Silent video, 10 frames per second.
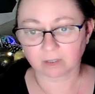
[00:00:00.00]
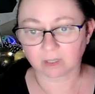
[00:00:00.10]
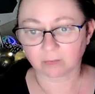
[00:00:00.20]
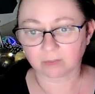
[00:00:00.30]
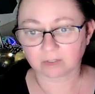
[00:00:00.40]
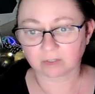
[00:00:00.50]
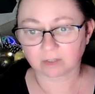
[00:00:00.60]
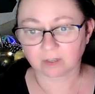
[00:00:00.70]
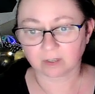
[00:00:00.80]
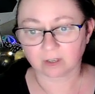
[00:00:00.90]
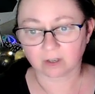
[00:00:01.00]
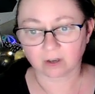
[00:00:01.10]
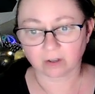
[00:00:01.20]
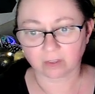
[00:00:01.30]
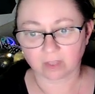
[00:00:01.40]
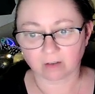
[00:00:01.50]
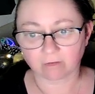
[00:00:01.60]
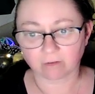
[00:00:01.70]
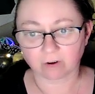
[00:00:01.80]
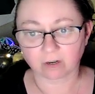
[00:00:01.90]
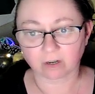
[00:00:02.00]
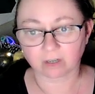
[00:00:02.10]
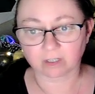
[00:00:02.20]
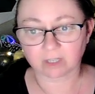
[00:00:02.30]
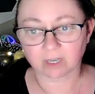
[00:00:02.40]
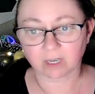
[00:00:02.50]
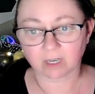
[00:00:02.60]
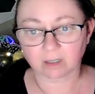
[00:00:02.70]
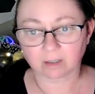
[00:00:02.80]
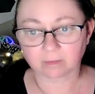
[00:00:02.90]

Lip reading: lips on that far-gone day.